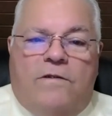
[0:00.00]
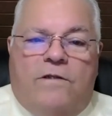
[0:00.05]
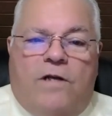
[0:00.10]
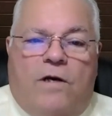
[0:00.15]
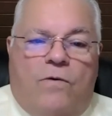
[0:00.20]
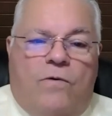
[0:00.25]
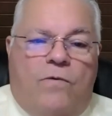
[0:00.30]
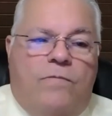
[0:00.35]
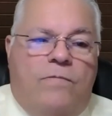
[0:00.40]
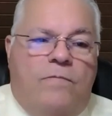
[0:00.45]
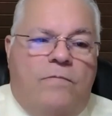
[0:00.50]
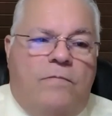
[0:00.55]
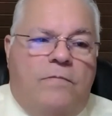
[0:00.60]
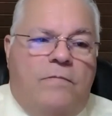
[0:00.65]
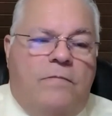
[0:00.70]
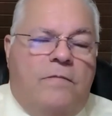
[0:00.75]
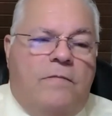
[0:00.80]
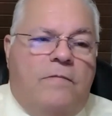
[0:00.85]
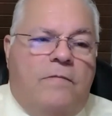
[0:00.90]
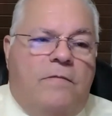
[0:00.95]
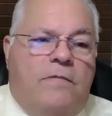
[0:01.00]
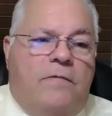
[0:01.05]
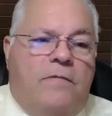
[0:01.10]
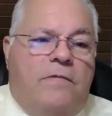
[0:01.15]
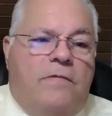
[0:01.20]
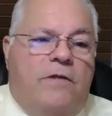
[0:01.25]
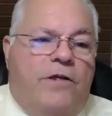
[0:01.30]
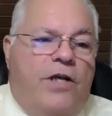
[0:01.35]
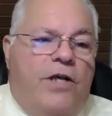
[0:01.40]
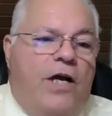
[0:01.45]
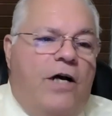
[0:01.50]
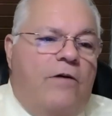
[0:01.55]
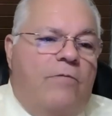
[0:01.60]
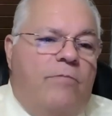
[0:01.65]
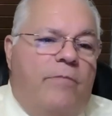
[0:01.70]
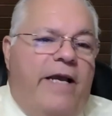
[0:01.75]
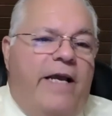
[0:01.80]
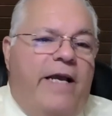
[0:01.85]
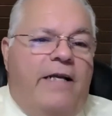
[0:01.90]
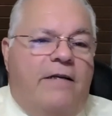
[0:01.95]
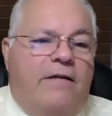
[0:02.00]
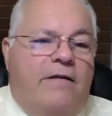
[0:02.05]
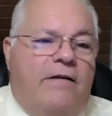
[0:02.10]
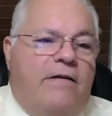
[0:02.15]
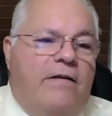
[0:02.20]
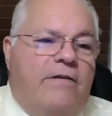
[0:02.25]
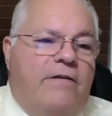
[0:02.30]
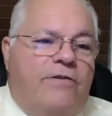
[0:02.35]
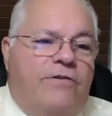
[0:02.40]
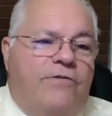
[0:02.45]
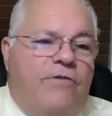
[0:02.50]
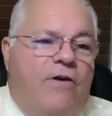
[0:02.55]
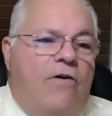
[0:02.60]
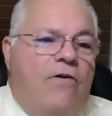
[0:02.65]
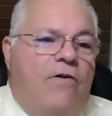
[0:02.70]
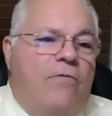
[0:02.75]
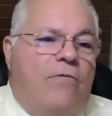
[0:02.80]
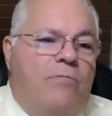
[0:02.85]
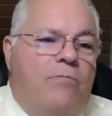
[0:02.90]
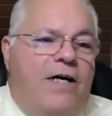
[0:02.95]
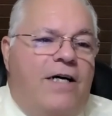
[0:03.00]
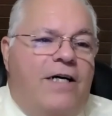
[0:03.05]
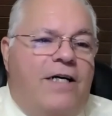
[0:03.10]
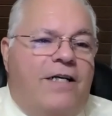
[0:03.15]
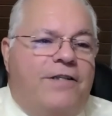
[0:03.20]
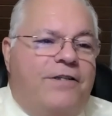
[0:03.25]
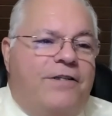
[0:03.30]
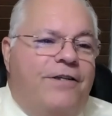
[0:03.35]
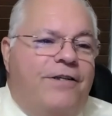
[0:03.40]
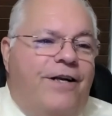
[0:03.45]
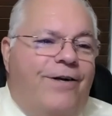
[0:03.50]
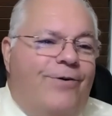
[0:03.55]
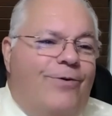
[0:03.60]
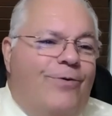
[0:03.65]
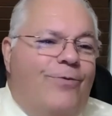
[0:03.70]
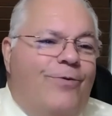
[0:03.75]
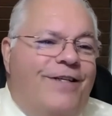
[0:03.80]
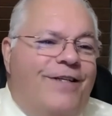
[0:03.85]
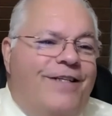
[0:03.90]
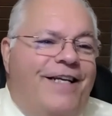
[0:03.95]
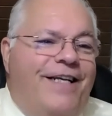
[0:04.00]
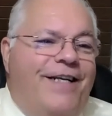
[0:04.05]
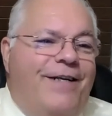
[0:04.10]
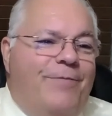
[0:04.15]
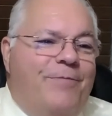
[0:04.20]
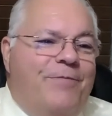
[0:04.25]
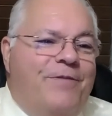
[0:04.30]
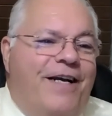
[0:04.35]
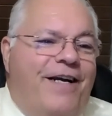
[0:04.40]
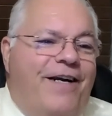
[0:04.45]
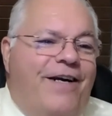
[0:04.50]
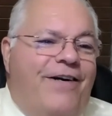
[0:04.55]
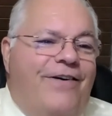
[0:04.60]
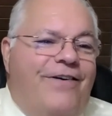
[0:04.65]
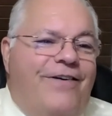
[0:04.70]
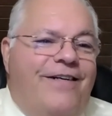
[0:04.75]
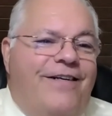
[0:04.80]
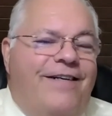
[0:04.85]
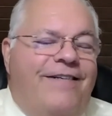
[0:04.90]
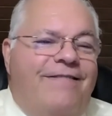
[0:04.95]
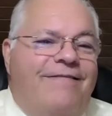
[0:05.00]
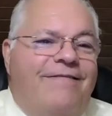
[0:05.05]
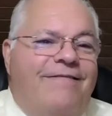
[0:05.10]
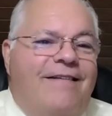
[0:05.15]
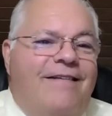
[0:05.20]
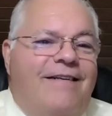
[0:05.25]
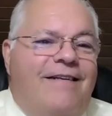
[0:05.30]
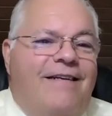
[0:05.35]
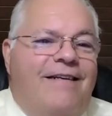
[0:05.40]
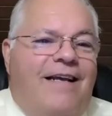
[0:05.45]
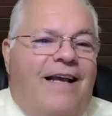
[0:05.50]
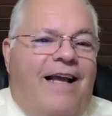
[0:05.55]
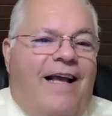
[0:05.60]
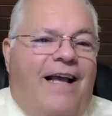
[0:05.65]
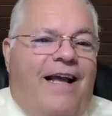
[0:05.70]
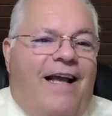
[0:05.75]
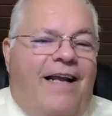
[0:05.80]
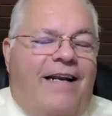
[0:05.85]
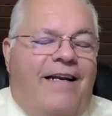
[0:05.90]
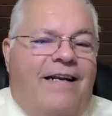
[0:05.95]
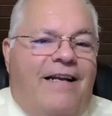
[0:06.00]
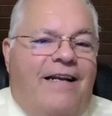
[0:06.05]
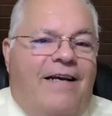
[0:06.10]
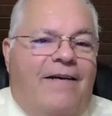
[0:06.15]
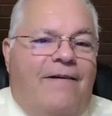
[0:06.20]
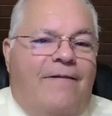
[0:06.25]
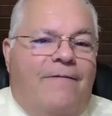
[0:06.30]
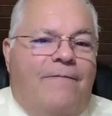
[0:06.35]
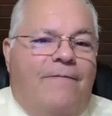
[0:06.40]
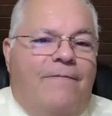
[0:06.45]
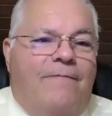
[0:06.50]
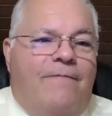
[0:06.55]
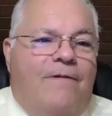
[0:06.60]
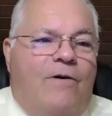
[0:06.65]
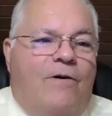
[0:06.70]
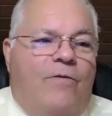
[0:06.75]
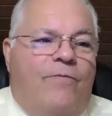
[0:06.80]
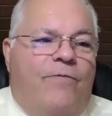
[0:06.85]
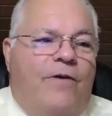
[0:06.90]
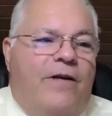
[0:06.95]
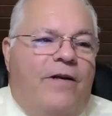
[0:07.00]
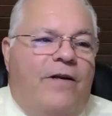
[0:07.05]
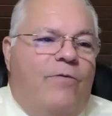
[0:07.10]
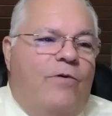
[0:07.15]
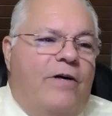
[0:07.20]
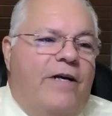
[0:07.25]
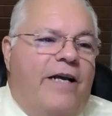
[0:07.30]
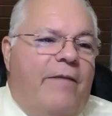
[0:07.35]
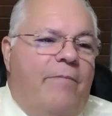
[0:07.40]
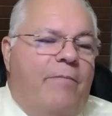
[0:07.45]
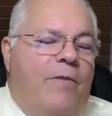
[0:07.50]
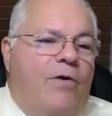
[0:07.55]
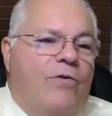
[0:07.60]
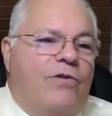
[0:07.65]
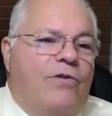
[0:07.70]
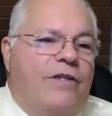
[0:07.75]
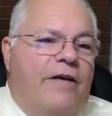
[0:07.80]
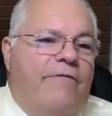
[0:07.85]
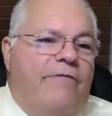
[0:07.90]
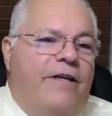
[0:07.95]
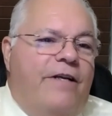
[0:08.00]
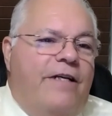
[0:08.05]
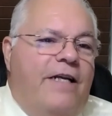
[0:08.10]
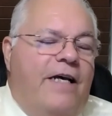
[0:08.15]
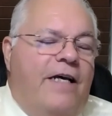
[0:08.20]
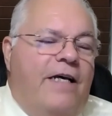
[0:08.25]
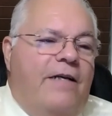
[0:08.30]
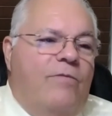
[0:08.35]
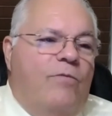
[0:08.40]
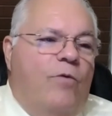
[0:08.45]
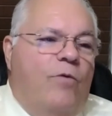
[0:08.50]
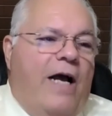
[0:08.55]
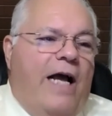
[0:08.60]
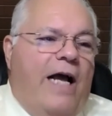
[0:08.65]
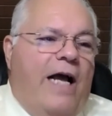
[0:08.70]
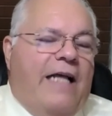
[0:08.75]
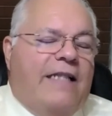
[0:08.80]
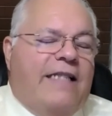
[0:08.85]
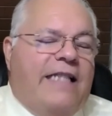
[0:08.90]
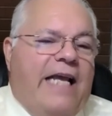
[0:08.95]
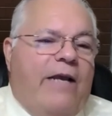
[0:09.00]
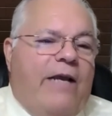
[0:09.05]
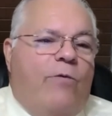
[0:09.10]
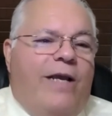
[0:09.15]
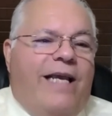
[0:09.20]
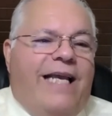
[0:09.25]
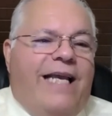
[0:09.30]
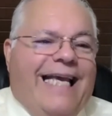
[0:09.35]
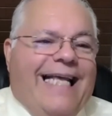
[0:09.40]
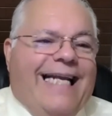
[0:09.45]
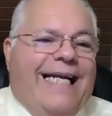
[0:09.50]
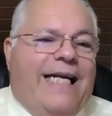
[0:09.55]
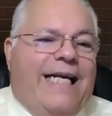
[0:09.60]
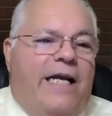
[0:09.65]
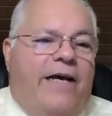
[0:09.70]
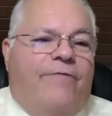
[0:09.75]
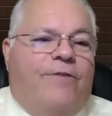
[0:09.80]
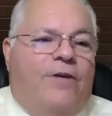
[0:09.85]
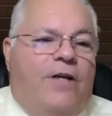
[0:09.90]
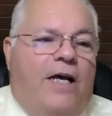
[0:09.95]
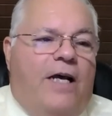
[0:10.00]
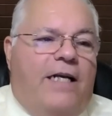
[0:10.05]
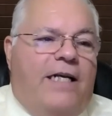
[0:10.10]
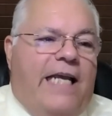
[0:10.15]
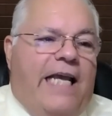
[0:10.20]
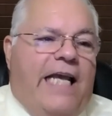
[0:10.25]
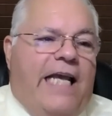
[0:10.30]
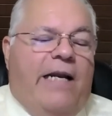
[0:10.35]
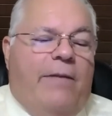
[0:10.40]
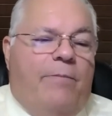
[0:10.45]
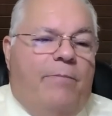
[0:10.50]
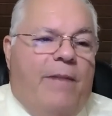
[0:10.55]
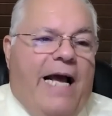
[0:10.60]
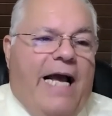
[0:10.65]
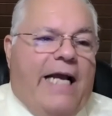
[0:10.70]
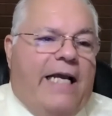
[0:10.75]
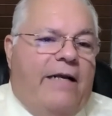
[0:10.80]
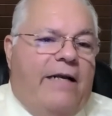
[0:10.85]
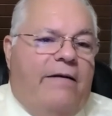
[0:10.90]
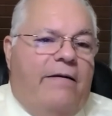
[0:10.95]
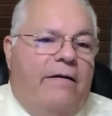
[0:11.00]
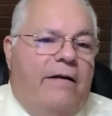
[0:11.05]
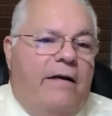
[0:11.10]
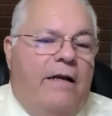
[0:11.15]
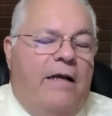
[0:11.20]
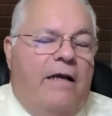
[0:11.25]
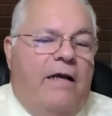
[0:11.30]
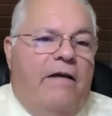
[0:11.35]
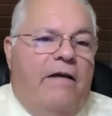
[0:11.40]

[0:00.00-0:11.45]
so the young men, the strong bucks, you know, we need them there and and uh, hopefully we'll get most of it done. I think we can get enough done to get it back in